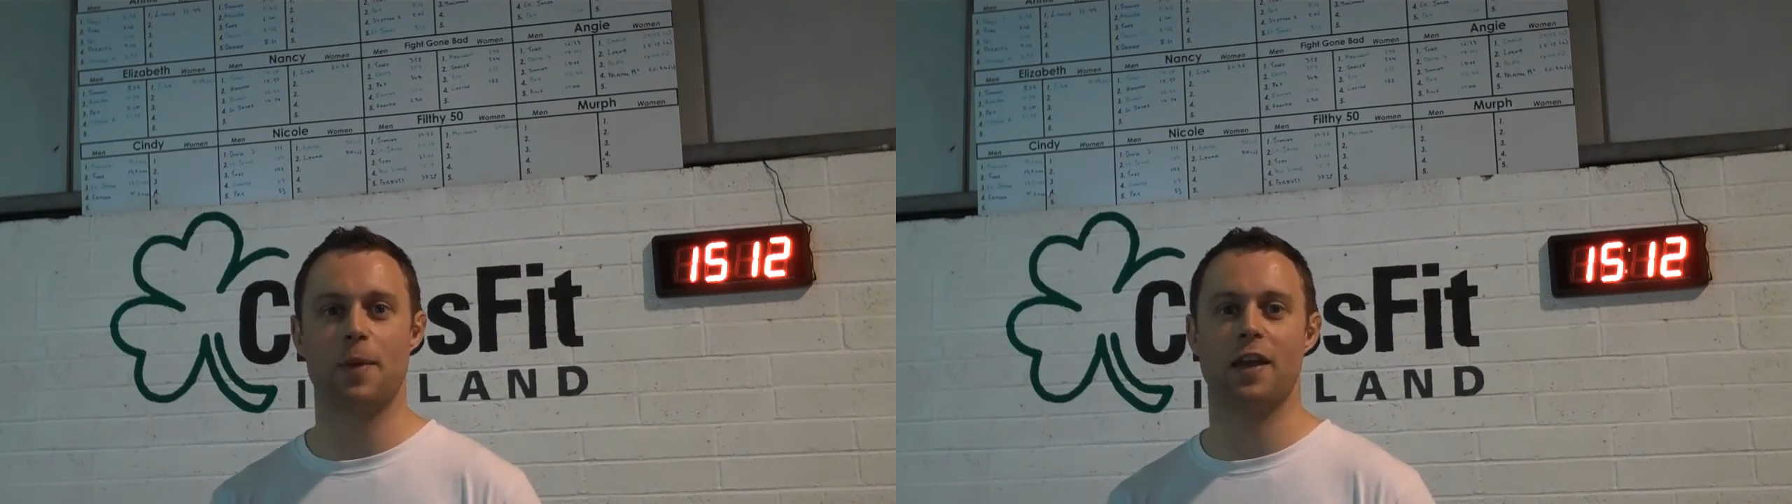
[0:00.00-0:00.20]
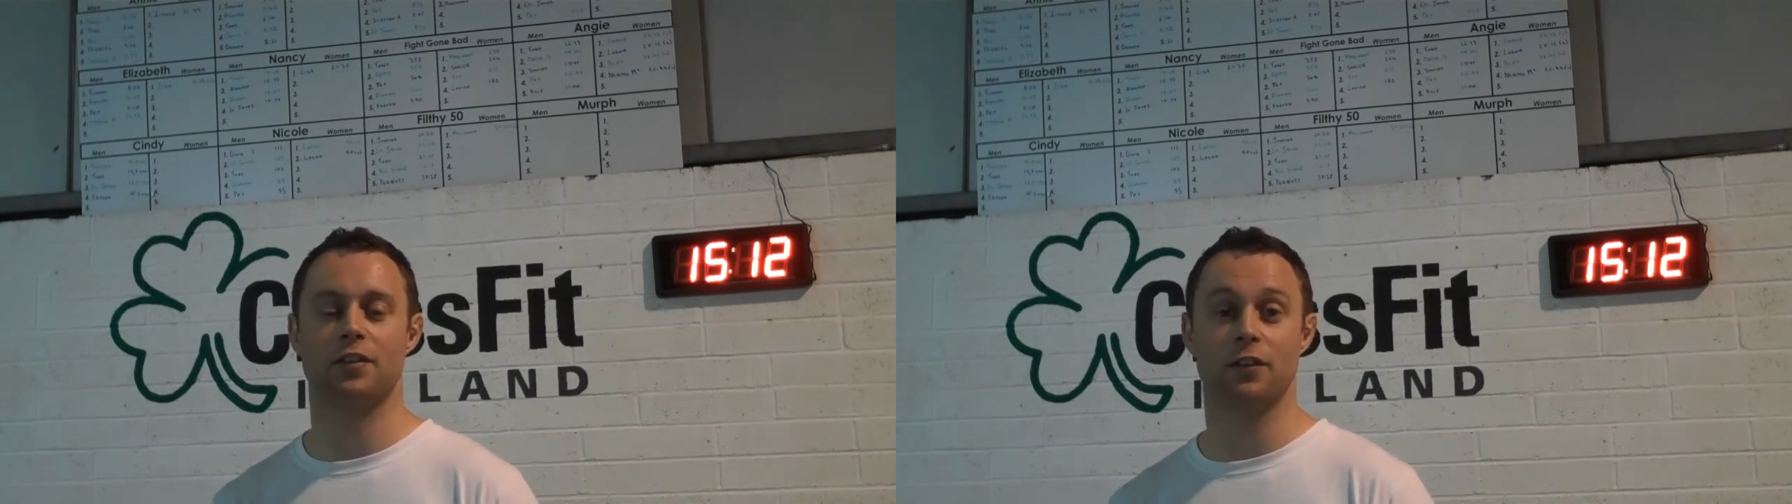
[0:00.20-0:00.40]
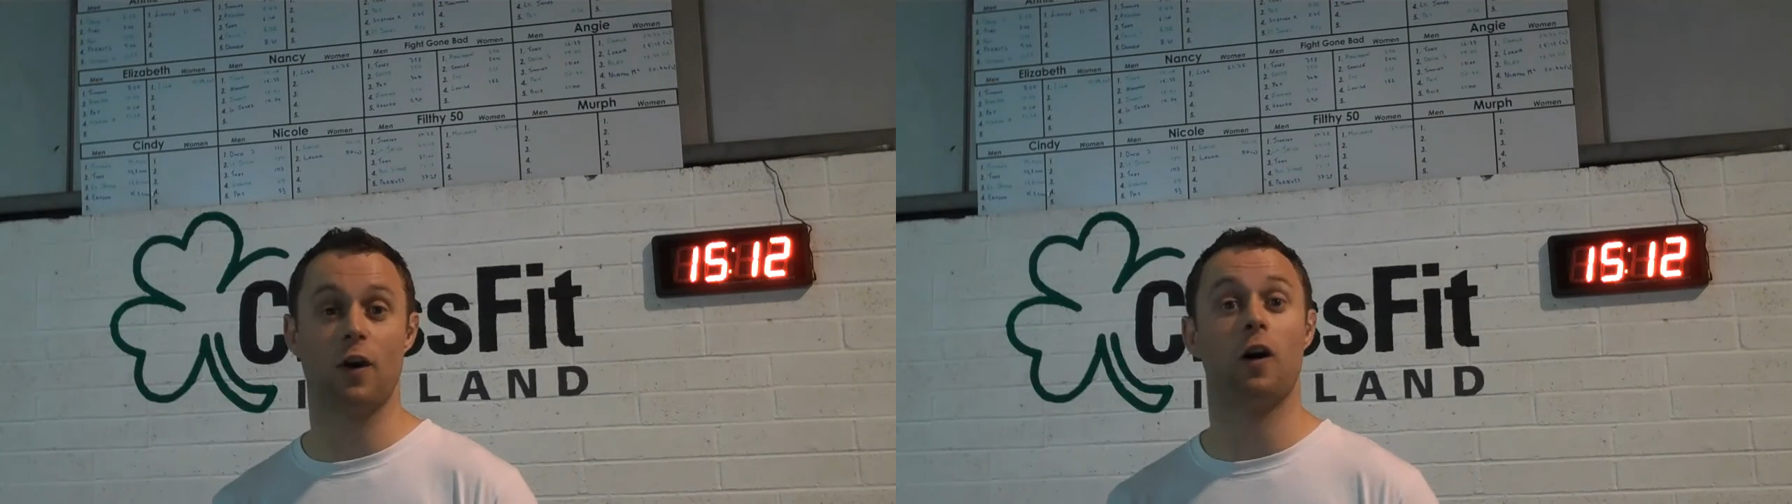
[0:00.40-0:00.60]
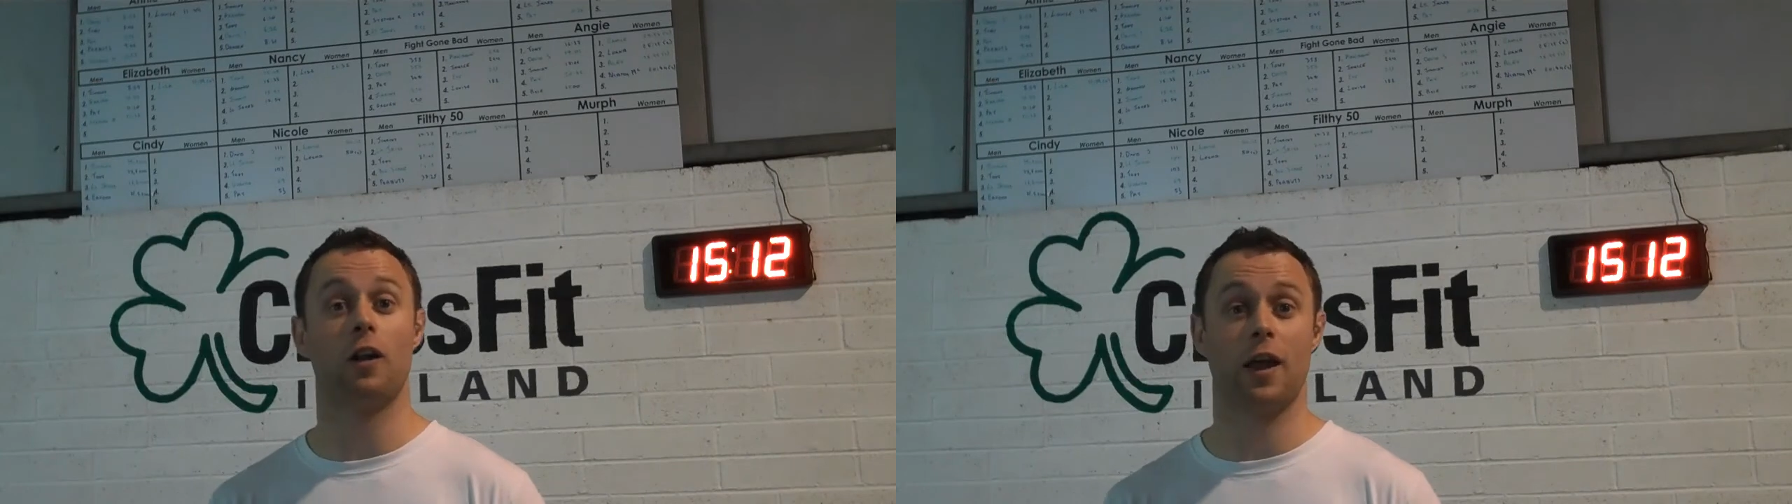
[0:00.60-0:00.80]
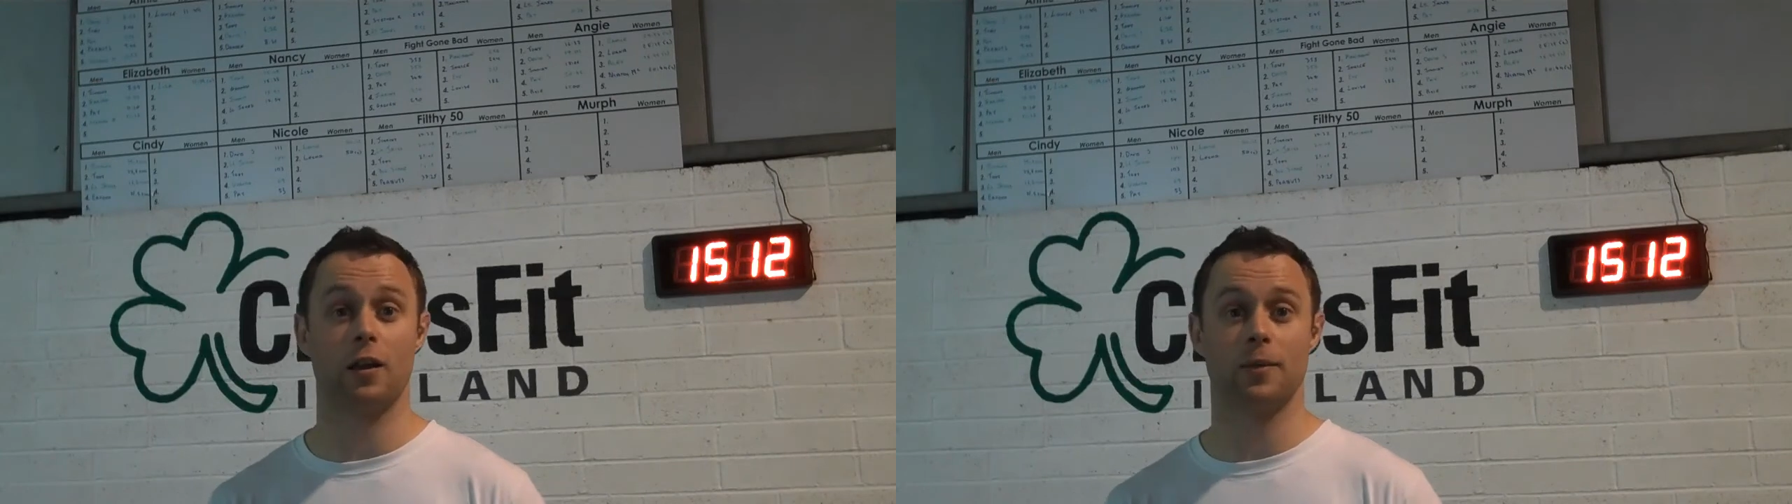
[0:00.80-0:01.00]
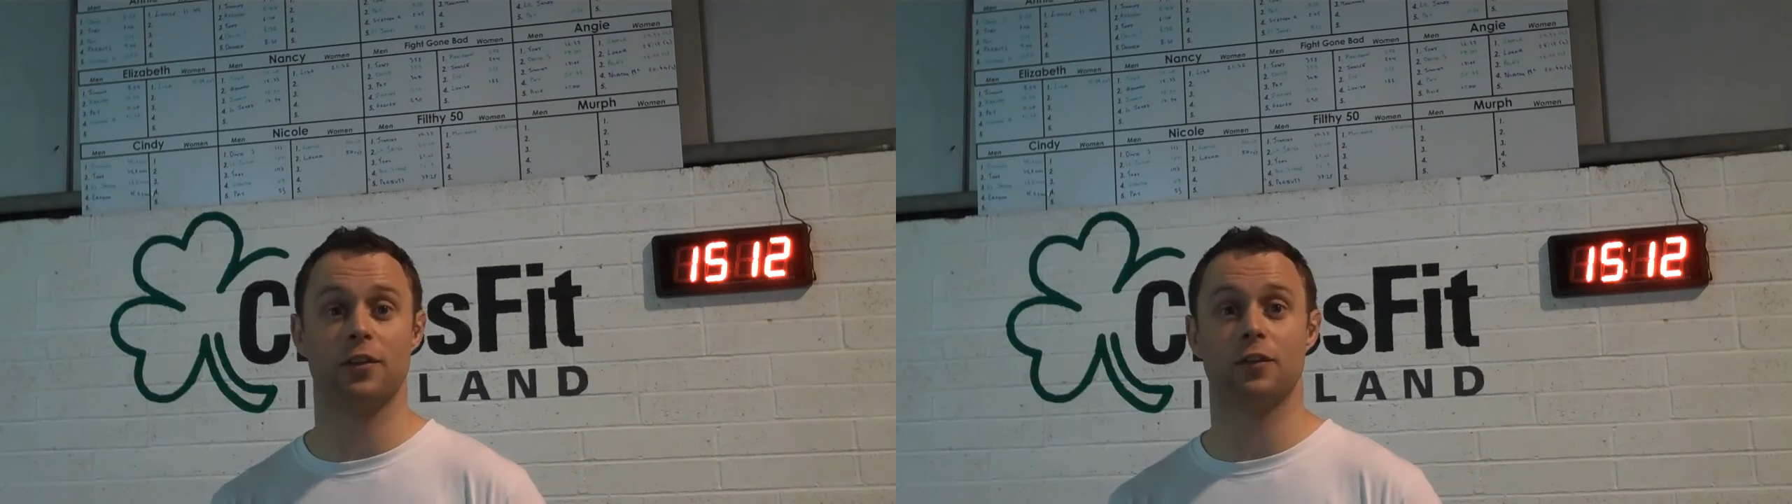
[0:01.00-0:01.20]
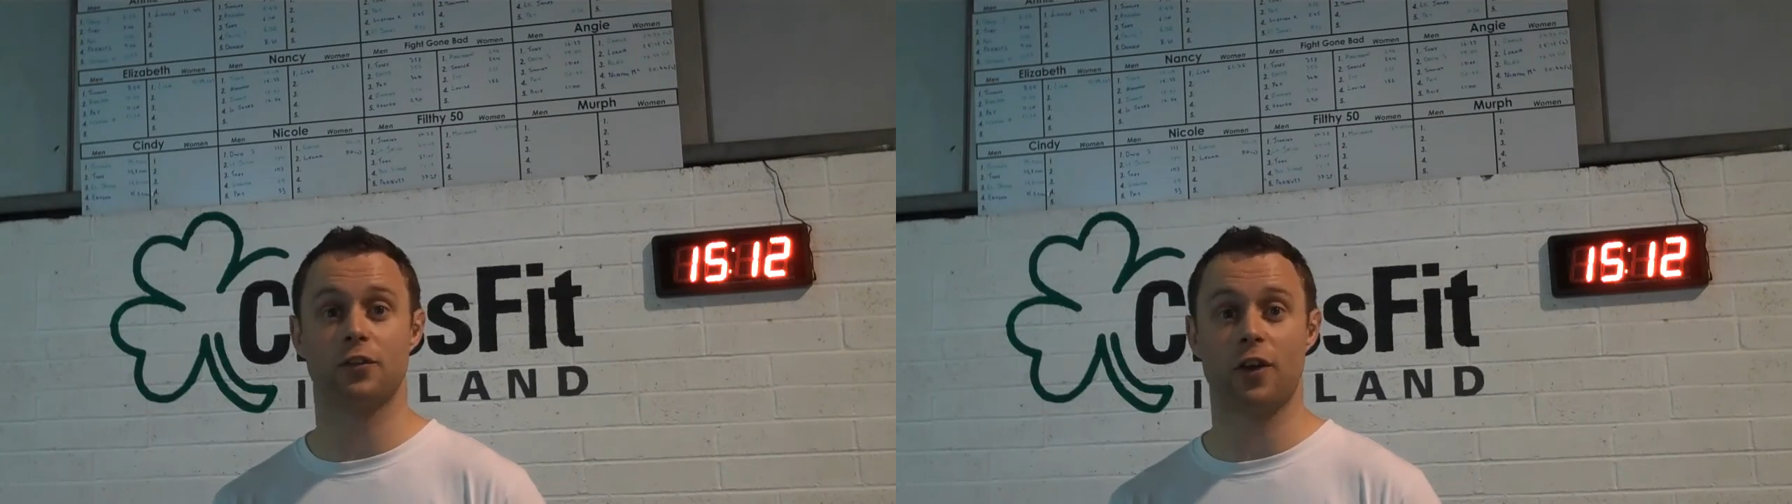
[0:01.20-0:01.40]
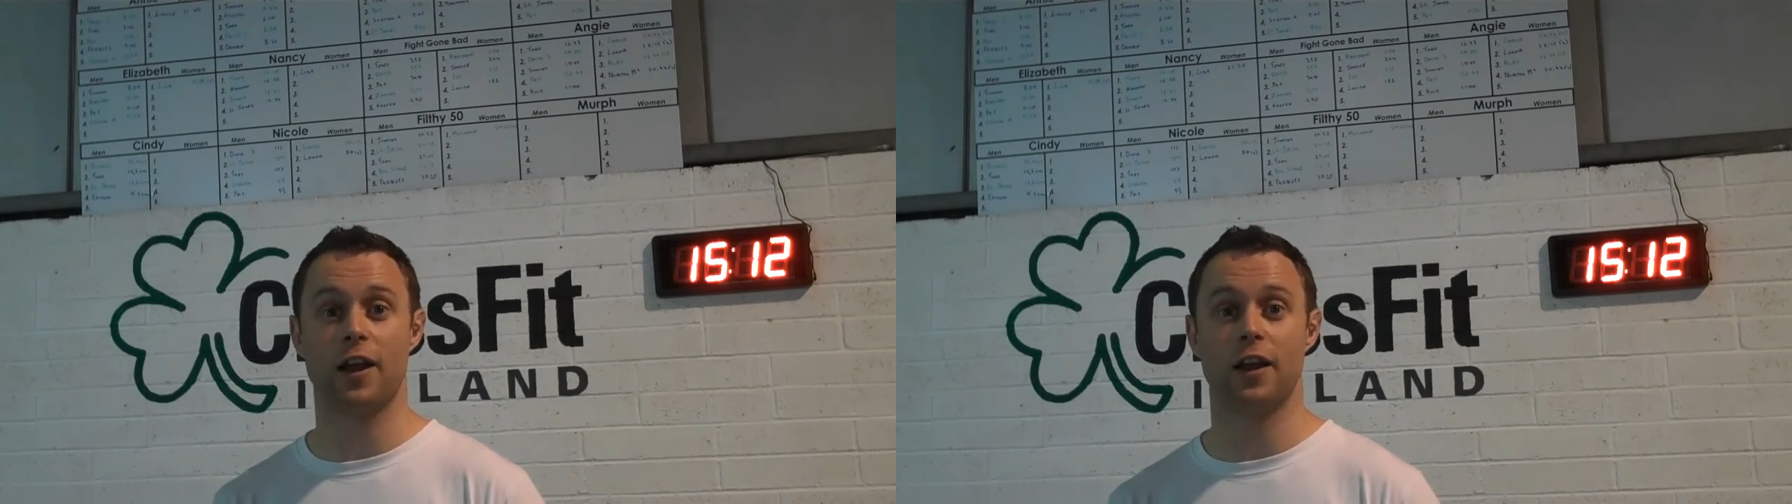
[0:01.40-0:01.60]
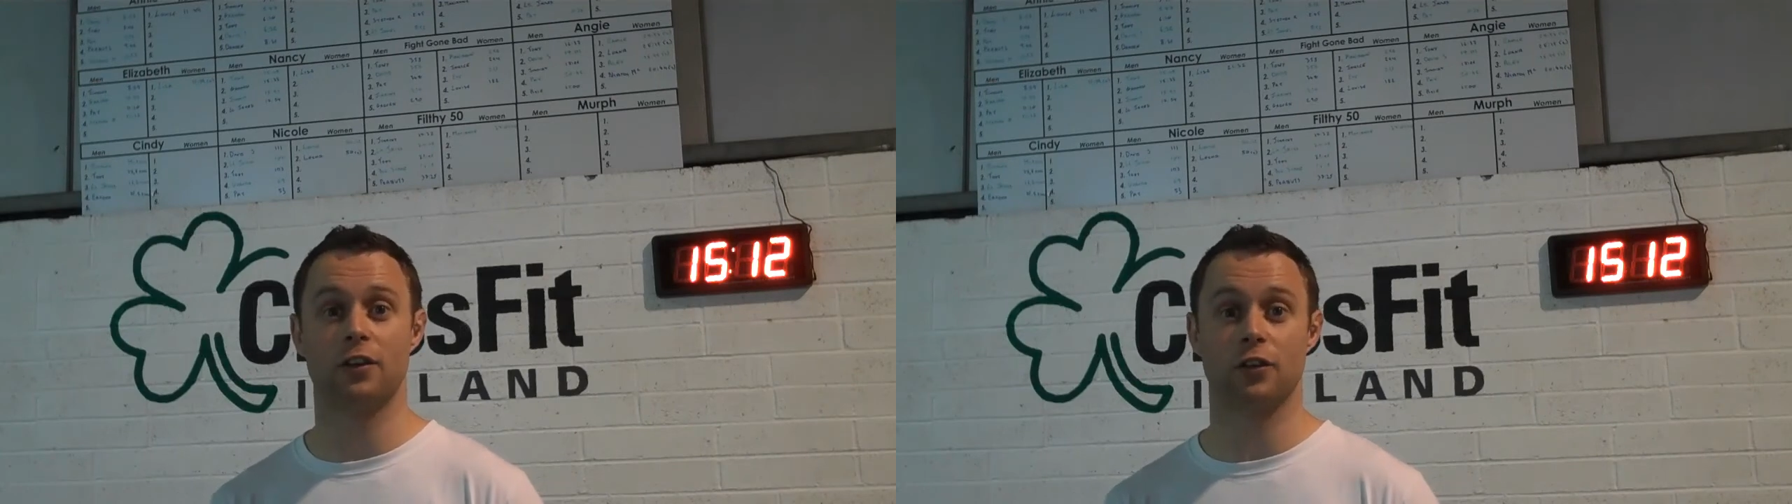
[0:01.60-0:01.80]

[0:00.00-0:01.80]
best of all elements of training,